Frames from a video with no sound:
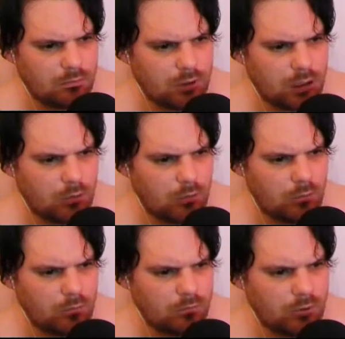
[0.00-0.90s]

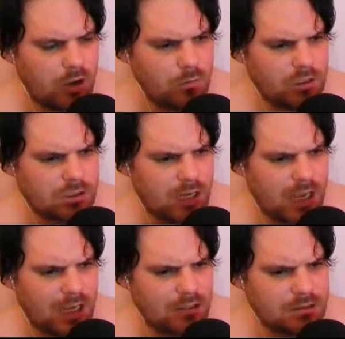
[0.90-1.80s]
Hello. Right, I wish I
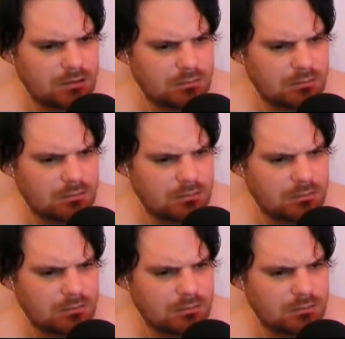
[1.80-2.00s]
had